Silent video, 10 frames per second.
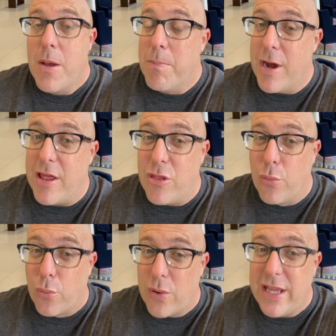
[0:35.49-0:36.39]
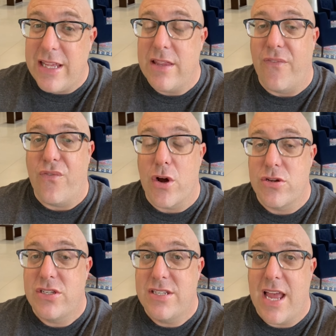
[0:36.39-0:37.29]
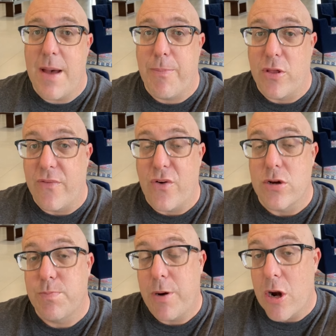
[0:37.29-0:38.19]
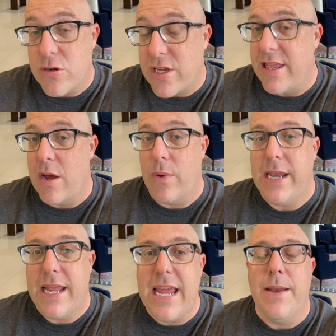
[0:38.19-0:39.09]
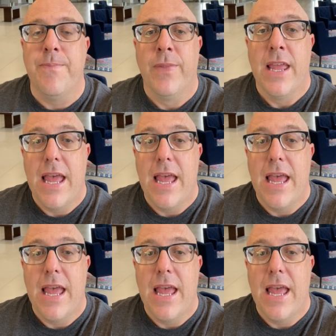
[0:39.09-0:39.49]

But really the first step or the first person that we need